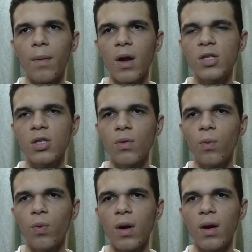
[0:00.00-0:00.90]
but I still
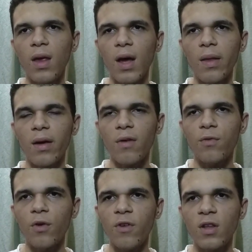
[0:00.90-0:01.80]
wouldn't get like a
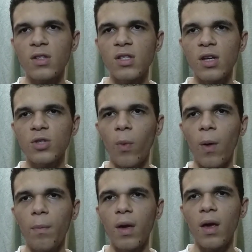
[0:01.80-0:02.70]
456
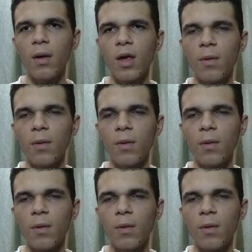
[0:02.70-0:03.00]
while being